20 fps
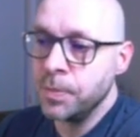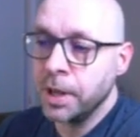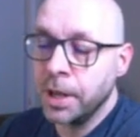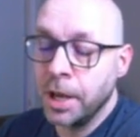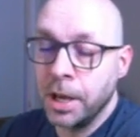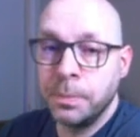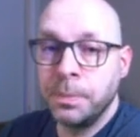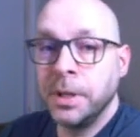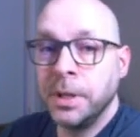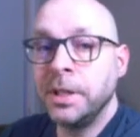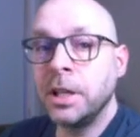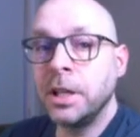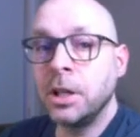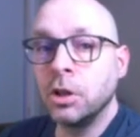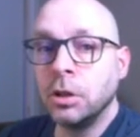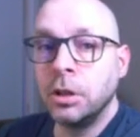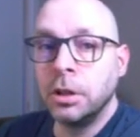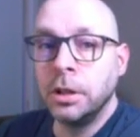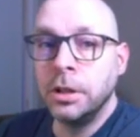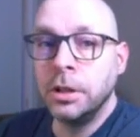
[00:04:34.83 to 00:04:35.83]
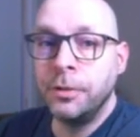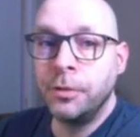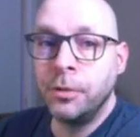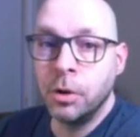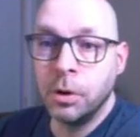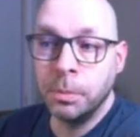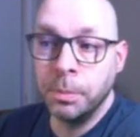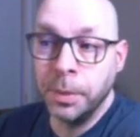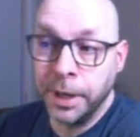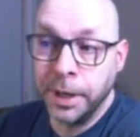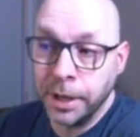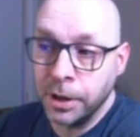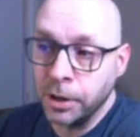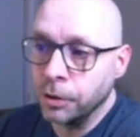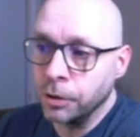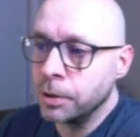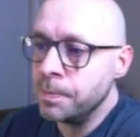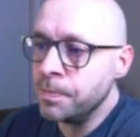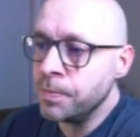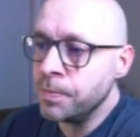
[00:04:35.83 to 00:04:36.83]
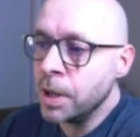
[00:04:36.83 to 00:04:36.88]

and particularly for beginners.